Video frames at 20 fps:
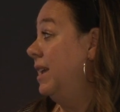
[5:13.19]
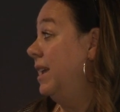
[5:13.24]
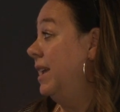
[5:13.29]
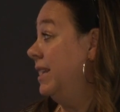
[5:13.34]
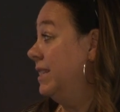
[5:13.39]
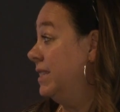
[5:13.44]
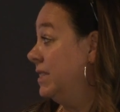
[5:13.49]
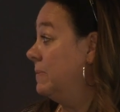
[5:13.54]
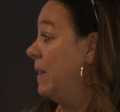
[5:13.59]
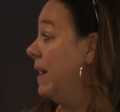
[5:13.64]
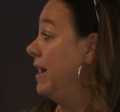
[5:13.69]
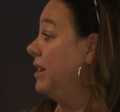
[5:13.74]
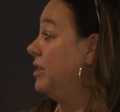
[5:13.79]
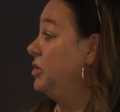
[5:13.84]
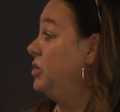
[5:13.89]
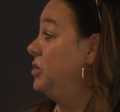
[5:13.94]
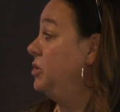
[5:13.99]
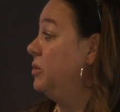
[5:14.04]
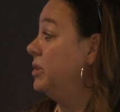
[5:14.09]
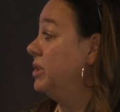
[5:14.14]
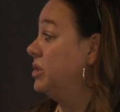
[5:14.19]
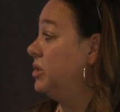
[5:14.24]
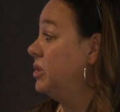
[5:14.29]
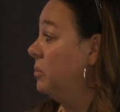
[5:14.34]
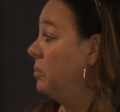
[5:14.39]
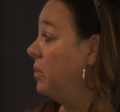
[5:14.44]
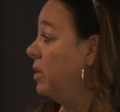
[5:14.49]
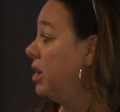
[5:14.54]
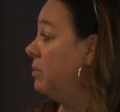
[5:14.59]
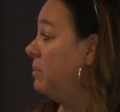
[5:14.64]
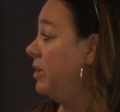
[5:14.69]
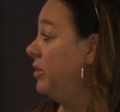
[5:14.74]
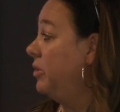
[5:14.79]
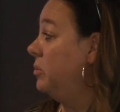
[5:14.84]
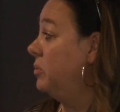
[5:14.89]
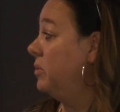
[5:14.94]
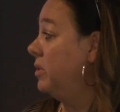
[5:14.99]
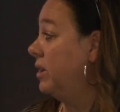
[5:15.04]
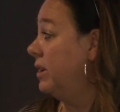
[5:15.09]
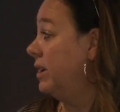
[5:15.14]
inspires students to wonder about the
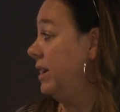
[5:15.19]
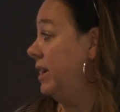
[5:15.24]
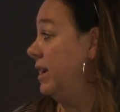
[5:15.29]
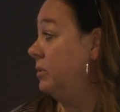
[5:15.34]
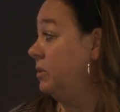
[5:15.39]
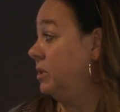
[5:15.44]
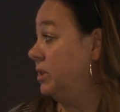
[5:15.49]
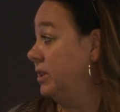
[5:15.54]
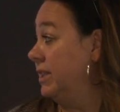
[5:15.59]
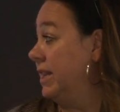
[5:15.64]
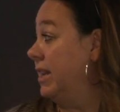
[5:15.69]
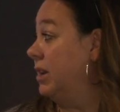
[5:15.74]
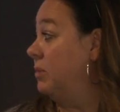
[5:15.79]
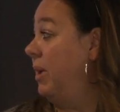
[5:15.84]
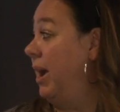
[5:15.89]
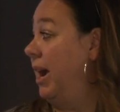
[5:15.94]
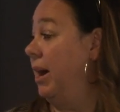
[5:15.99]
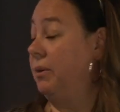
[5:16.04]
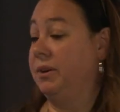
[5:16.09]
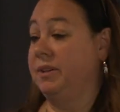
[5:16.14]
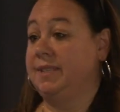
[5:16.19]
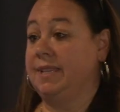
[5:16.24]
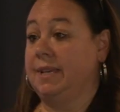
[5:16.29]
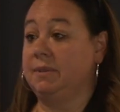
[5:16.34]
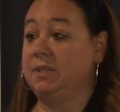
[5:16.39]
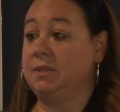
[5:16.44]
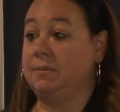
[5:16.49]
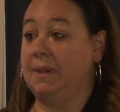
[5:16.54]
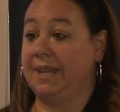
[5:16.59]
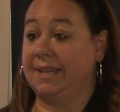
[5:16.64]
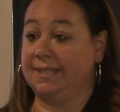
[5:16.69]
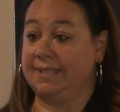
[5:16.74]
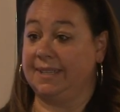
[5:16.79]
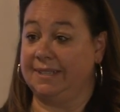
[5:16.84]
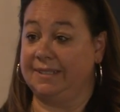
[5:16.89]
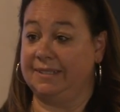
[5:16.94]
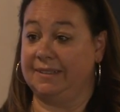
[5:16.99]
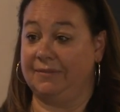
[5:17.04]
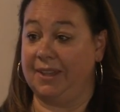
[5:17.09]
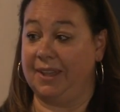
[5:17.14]
world, and empowers them to make
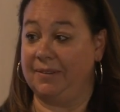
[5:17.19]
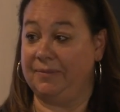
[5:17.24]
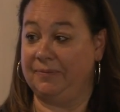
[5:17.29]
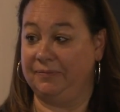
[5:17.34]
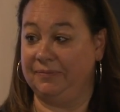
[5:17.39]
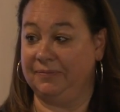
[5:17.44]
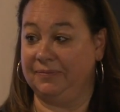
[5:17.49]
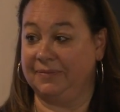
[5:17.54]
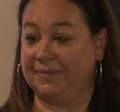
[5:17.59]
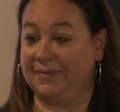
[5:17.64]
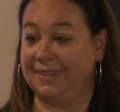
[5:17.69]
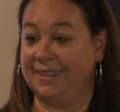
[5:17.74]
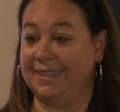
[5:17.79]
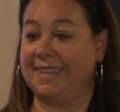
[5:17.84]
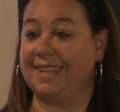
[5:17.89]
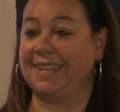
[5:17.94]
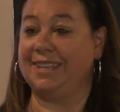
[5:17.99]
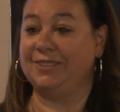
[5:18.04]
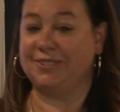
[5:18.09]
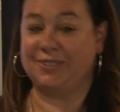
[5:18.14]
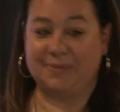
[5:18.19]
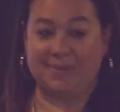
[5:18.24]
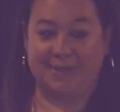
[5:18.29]
sense of it. Thank you so